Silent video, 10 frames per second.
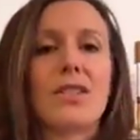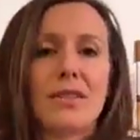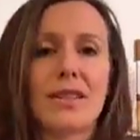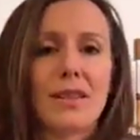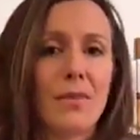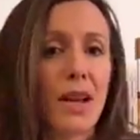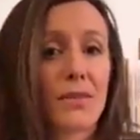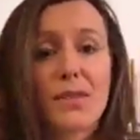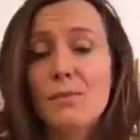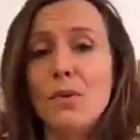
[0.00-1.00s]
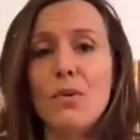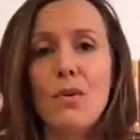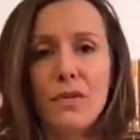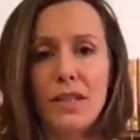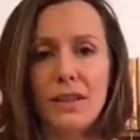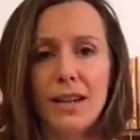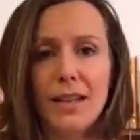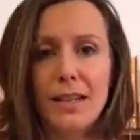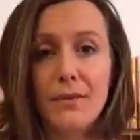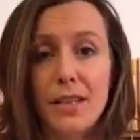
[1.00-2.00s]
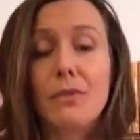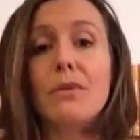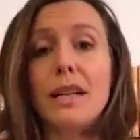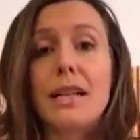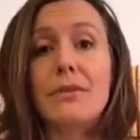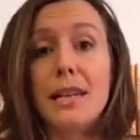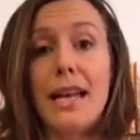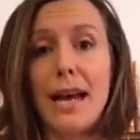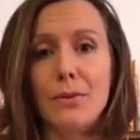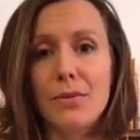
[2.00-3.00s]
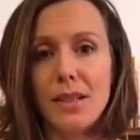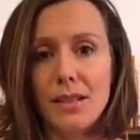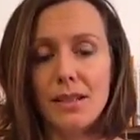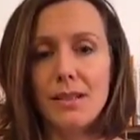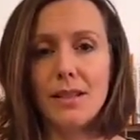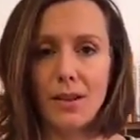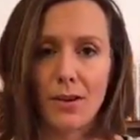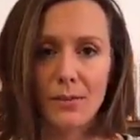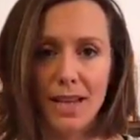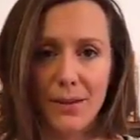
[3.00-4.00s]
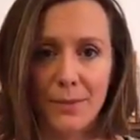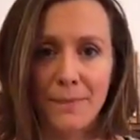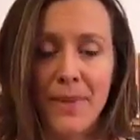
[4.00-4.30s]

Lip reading: doing some kind of sport or physical activity really, really helps us to calm down.